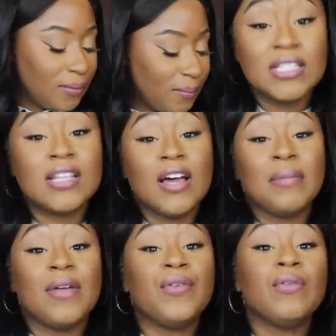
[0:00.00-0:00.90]
Listen
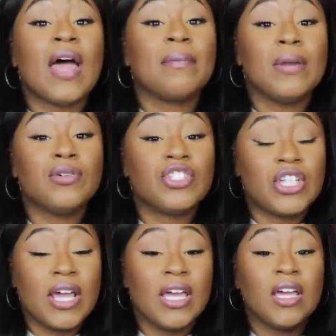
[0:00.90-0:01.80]
up, if you like
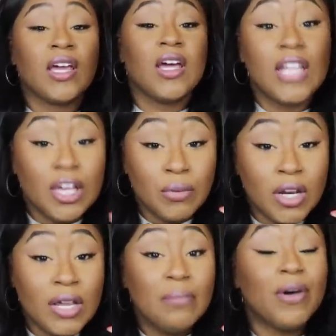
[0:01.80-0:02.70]
milkshake,
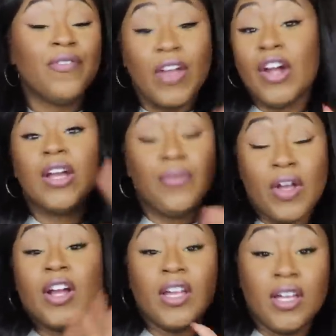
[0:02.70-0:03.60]
liquidy but very,
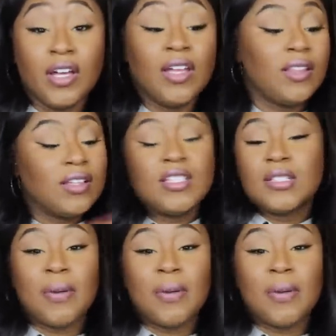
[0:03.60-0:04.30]
very good, this is